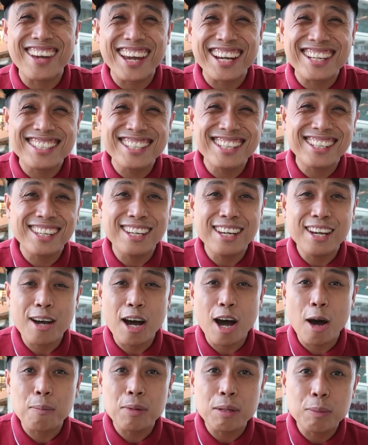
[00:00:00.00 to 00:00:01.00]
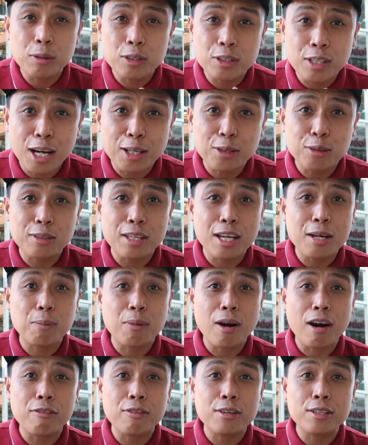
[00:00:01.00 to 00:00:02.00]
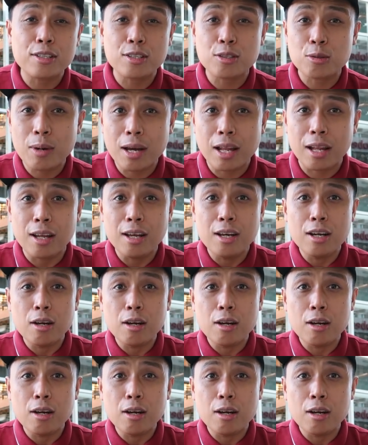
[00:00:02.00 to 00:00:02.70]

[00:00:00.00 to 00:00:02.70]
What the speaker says: to exit, people trying to take profits as well.